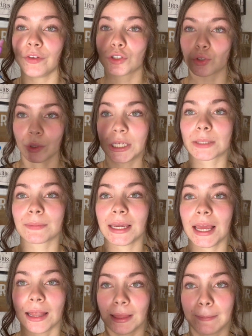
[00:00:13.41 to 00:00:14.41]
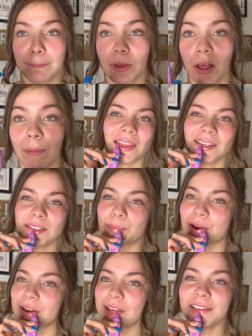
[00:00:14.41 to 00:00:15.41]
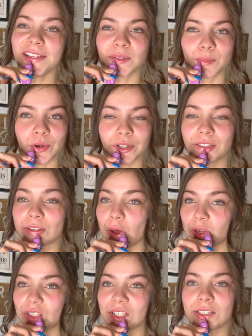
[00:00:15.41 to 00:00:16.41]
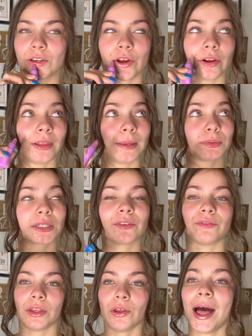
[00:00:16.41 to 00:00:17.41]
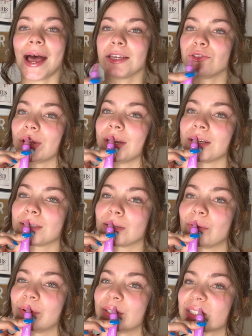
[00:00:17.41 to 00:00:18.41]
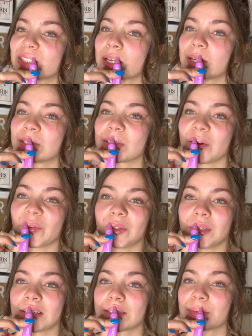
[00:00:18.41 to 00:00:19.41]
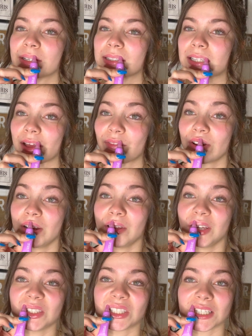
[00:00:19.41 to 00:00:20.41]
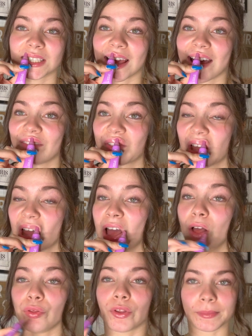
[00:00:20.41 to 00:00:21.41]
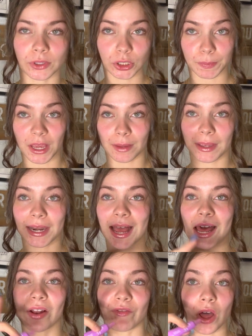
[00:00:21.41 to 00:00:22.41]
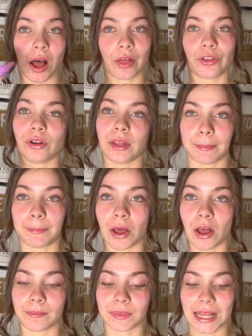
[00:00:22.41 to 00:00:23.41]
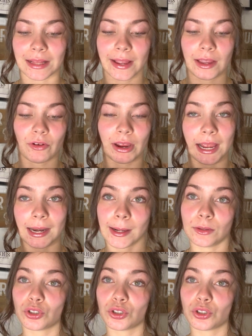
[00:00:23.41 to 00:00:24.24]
Squeeze Me Lip Balm. This product is more so just so your lips can feel hydrated, so we're just going to start with this, but it definitely does have the most pigment out of the other lip balms that they created.